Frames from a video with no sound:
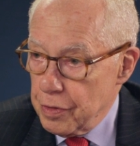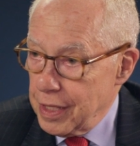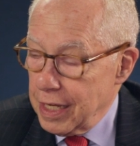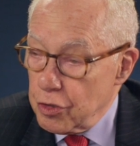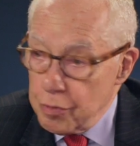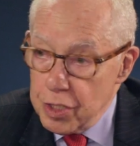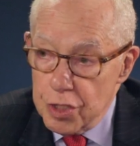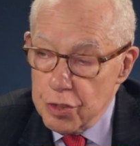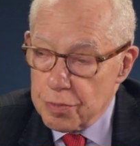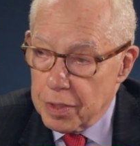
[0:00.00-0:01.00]
That could be
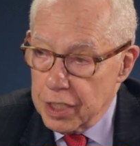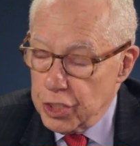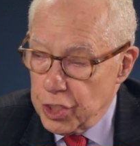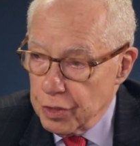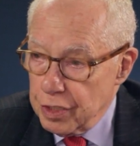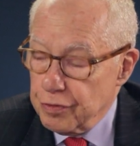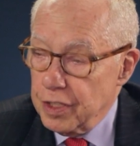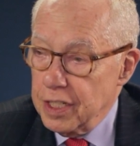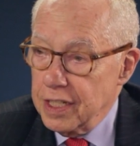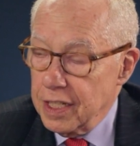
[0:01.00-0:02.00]
used by a jury to
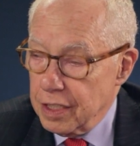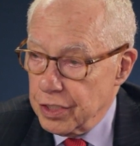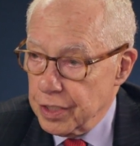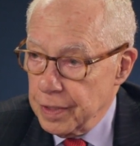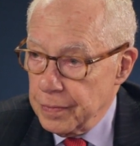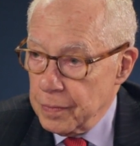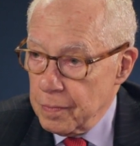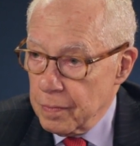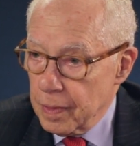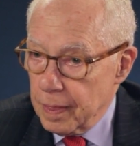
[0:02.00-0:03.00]
find knowledge.
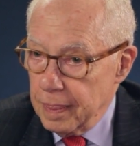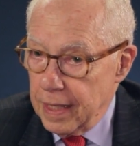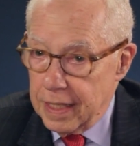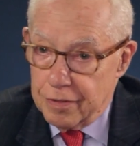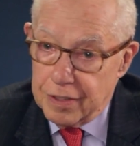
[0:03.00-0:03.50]
And